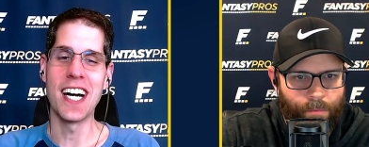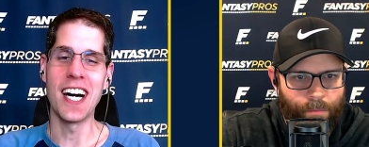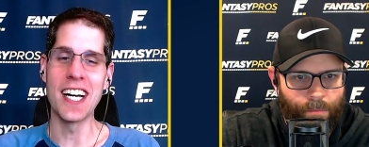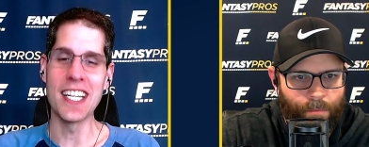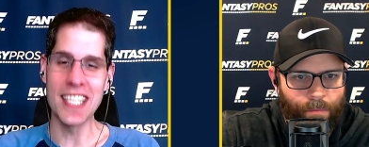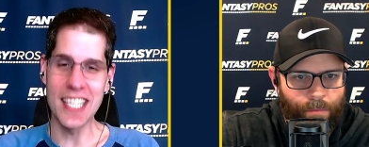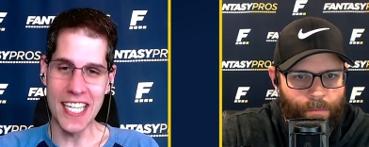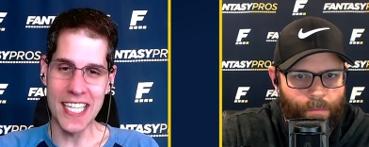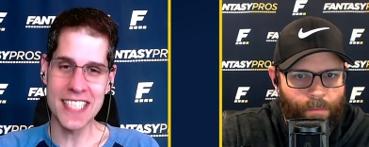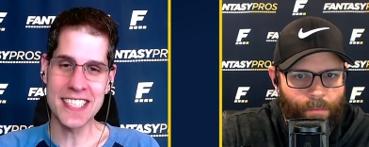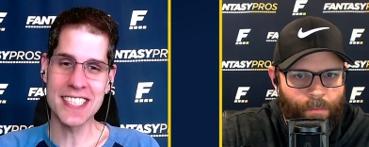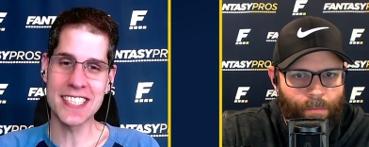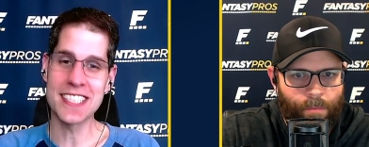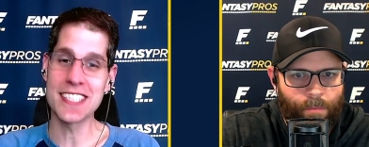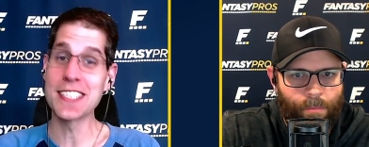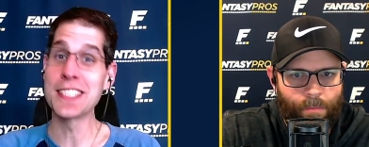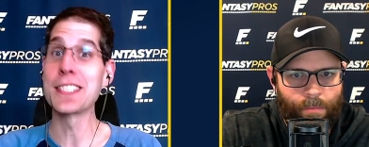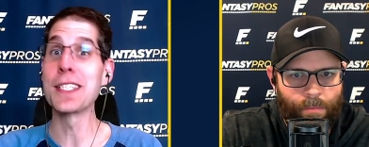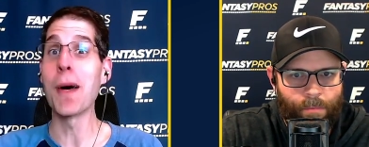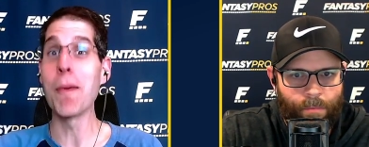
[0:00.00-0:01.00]
Speaker 1: unless
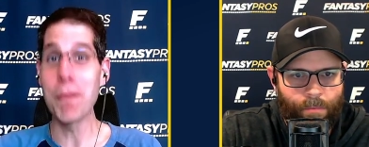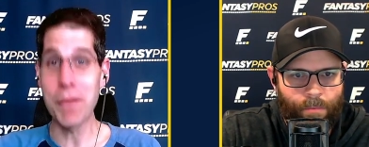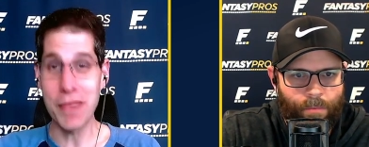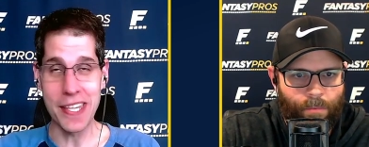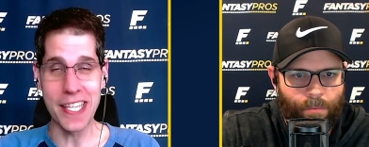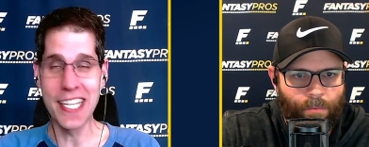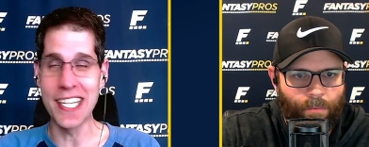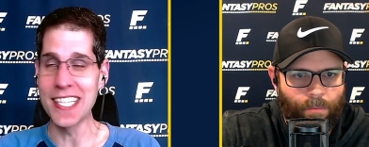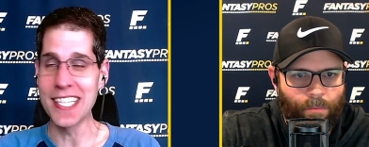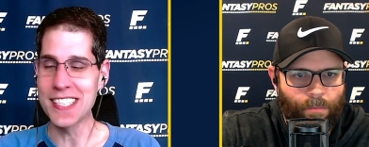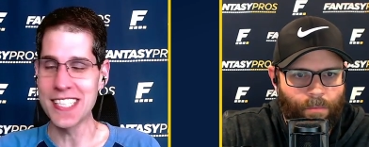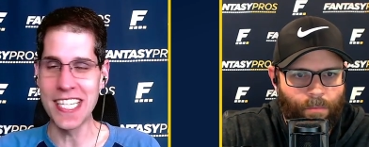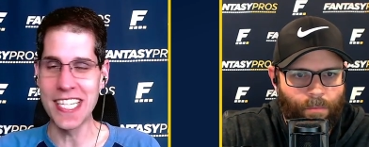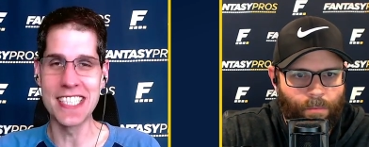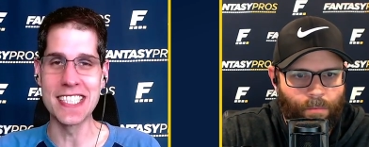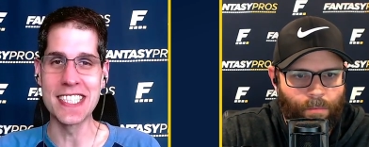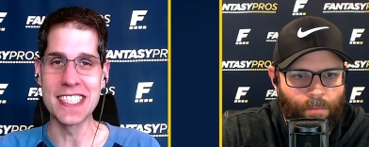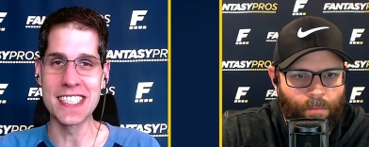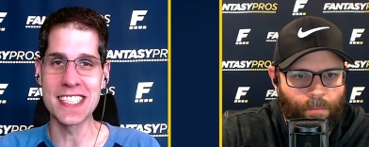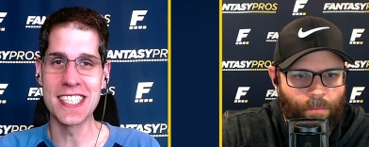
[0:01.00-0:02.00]
something
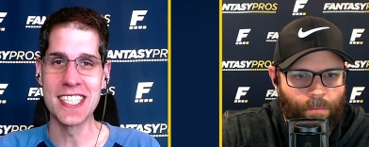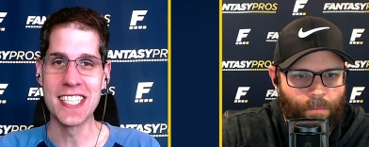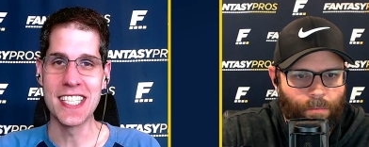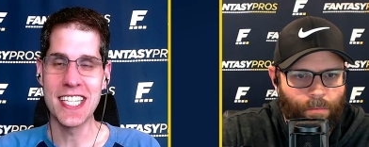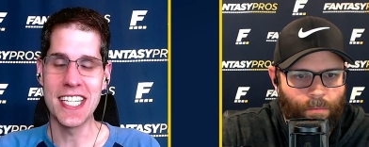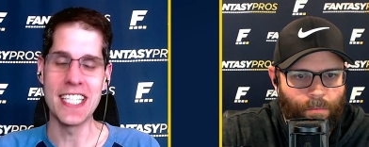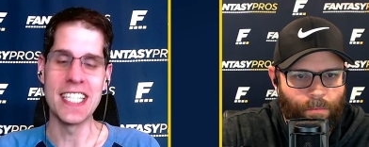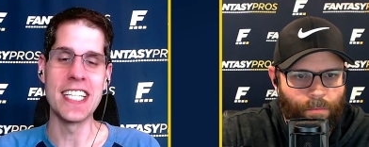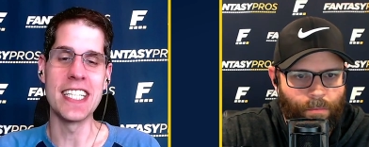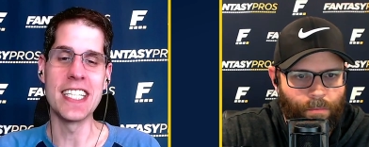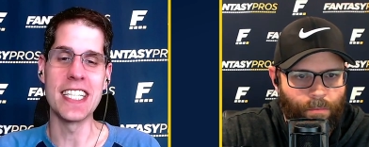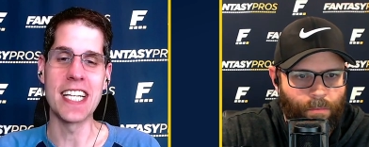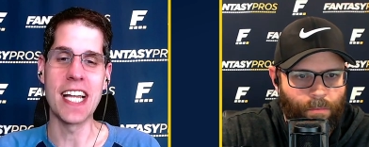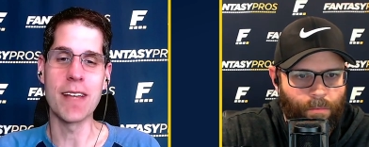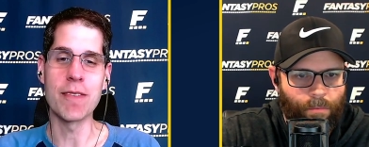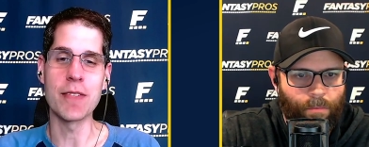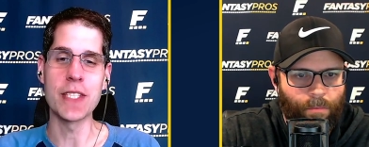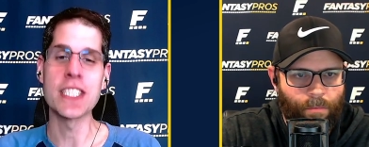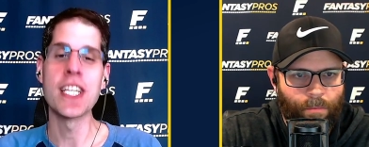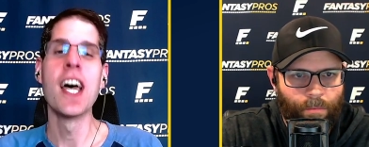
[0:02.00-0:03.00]
changes in
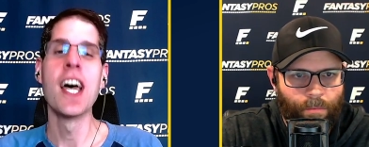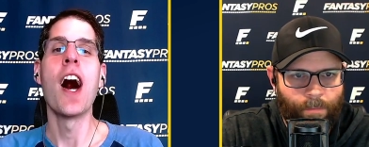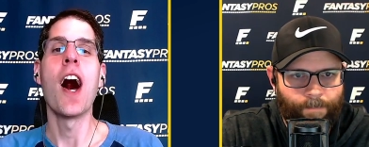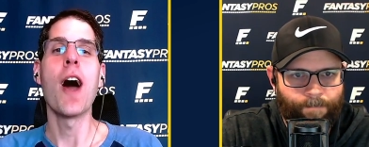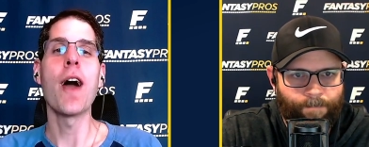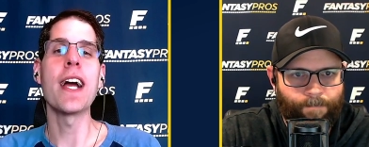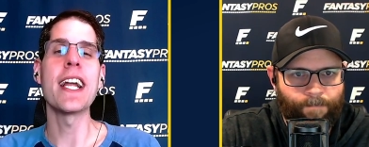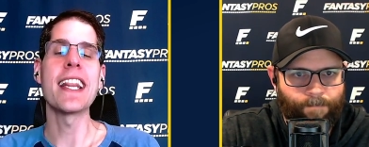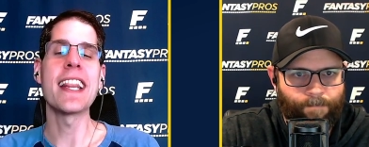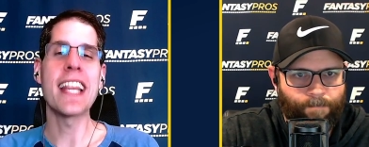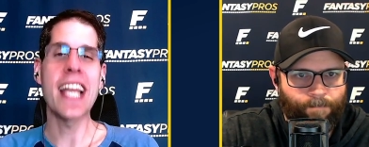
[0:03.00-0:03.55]
Indianapolis. All right,